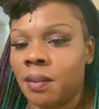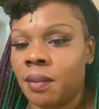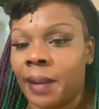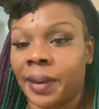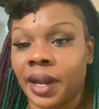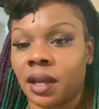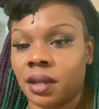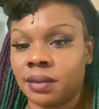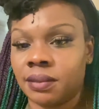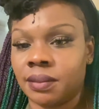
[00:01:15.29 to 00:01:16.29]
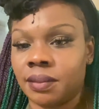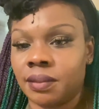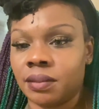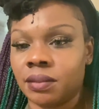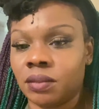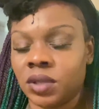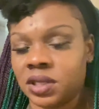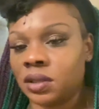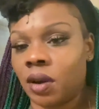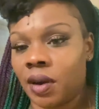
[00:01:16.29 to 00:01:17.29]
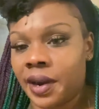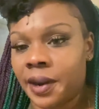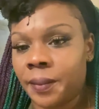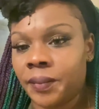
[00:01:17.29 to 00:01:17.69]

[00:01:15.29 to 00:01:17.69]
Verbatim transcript: my breakup, which is art.